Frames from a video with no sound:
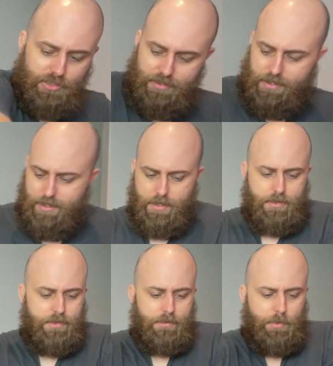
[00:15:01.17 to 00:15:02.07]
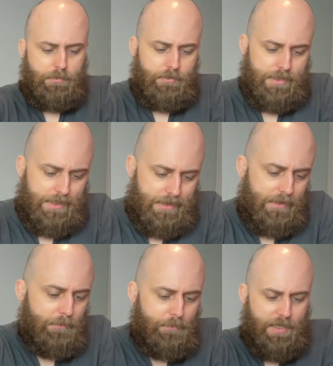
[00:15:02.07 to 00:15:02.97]
is down, and then we will get
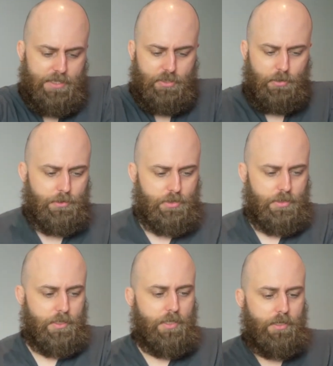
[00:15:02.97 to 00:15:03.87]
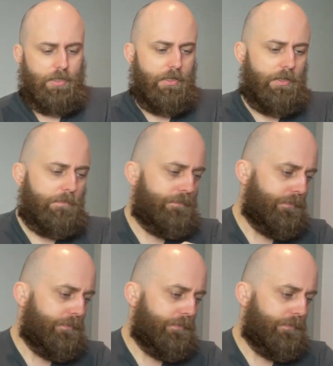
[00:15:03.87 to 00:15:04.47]
the B solution here.